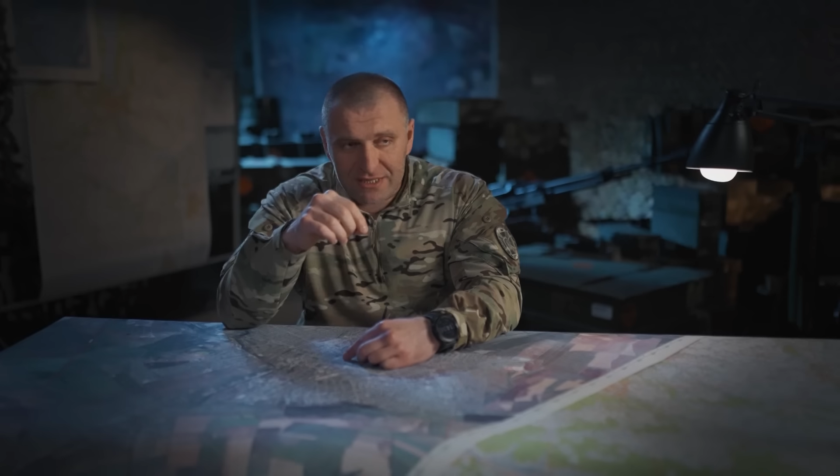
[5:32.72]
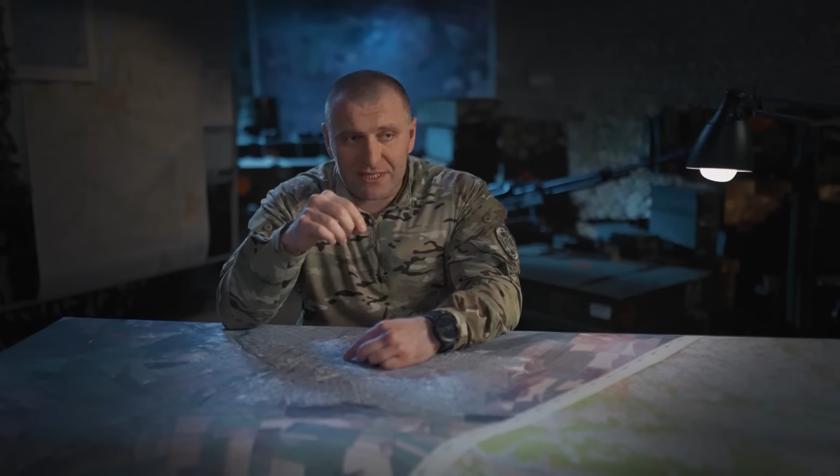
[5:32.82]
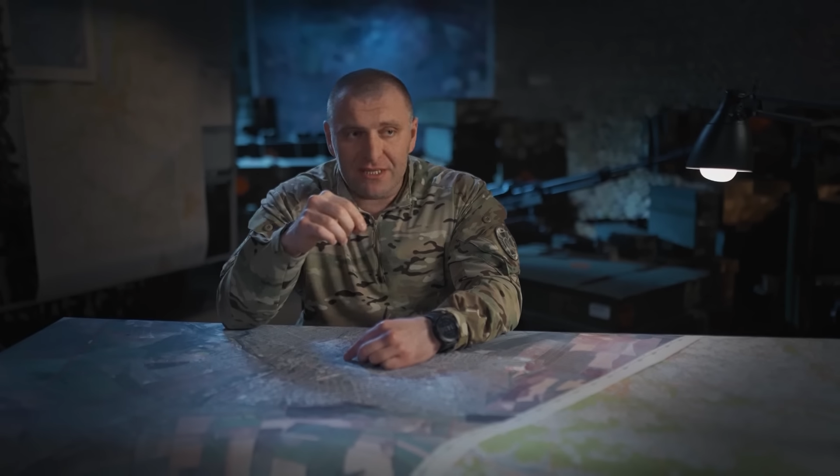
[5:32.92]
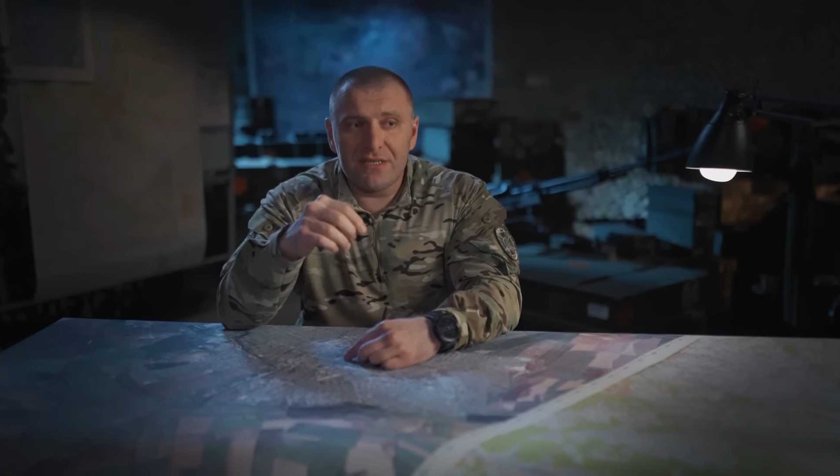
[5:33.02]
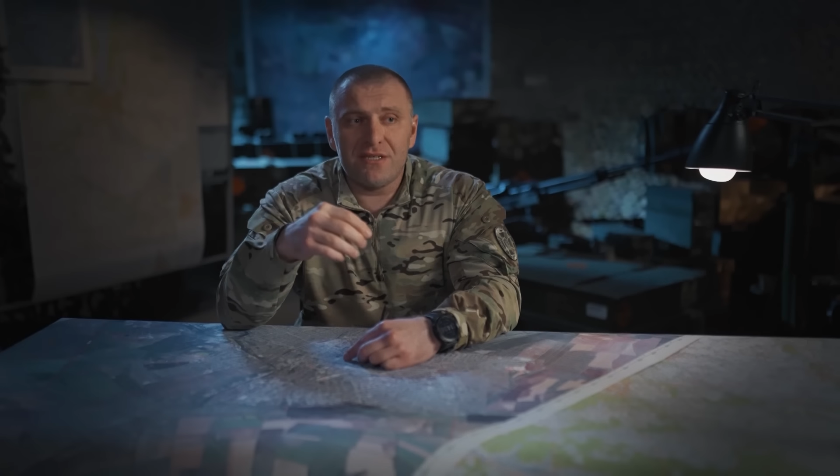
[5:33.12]
do
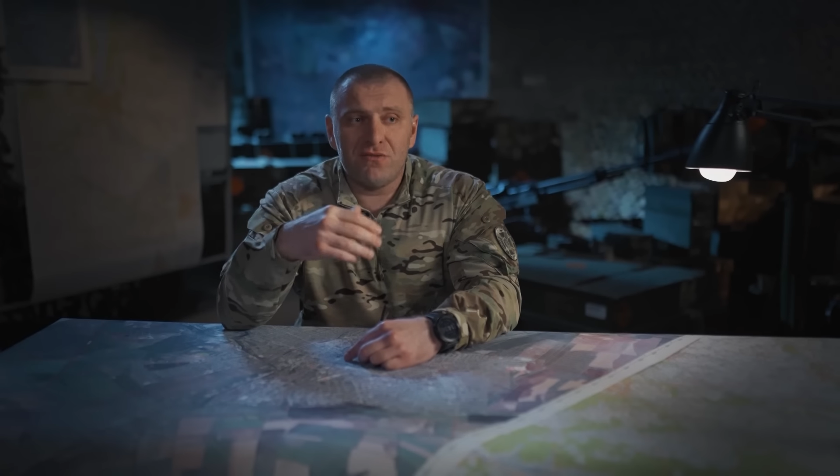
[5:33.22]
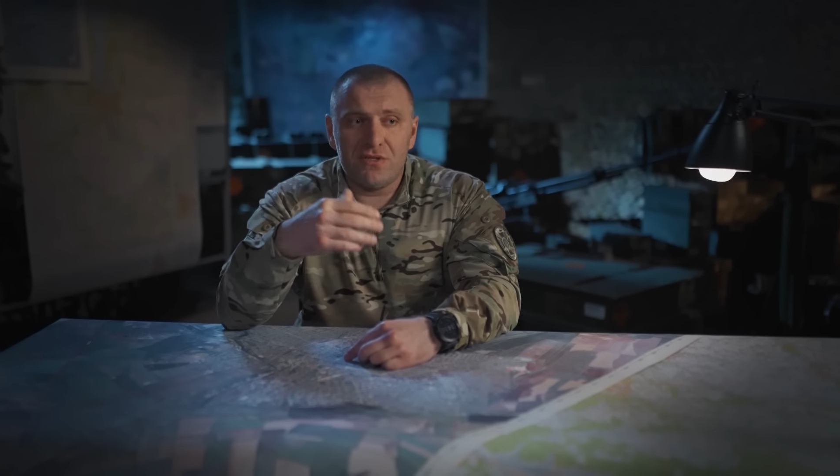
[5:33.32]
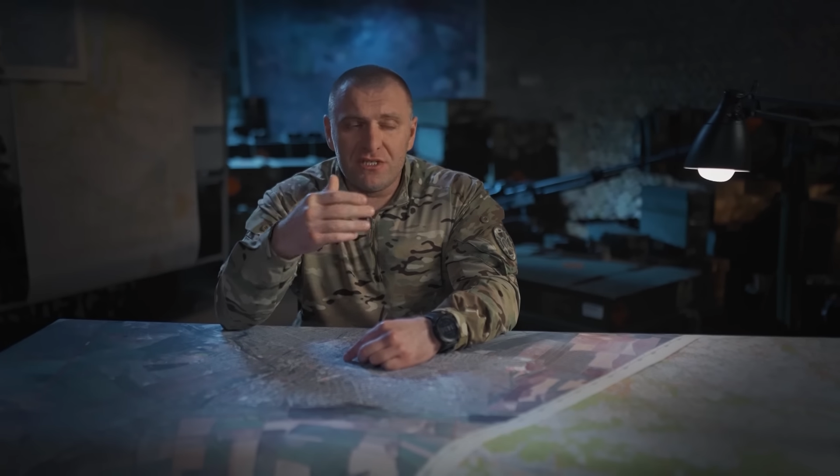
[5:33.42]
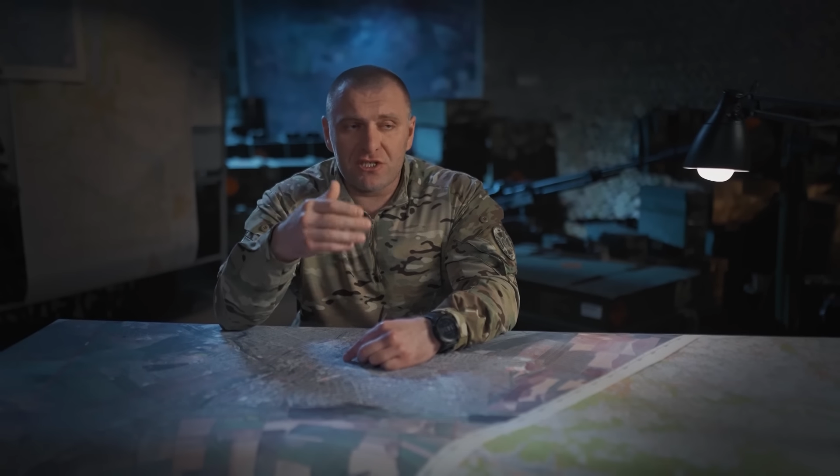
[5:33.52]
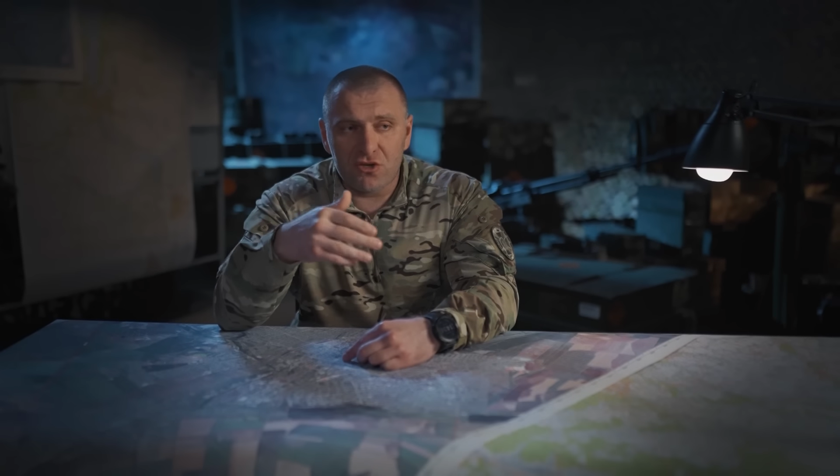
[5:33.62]
it
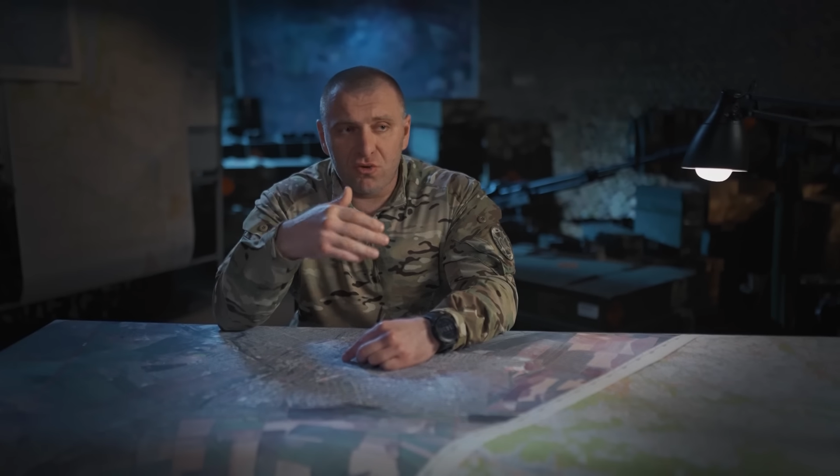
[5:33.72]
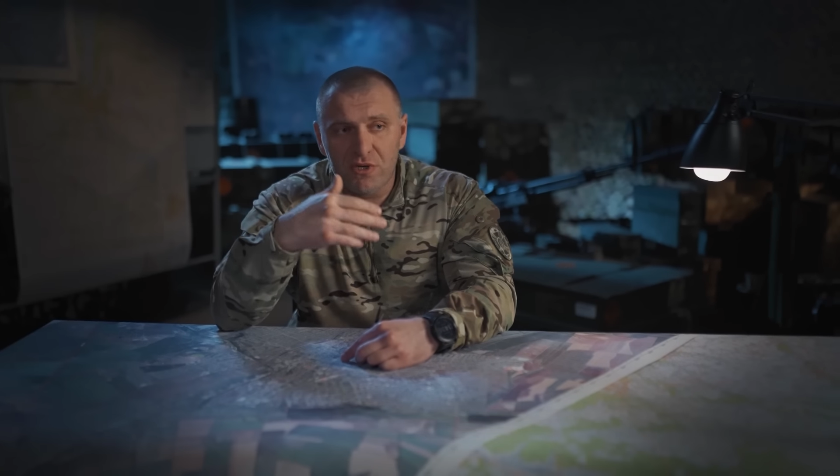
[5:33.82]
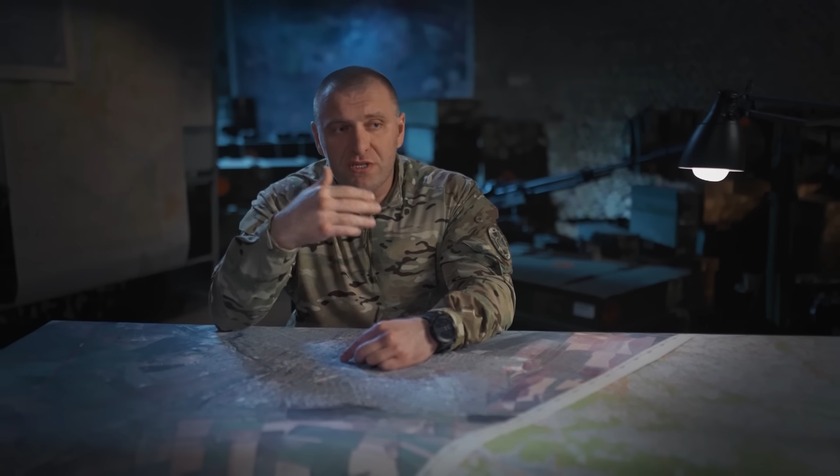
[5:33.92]
constantly,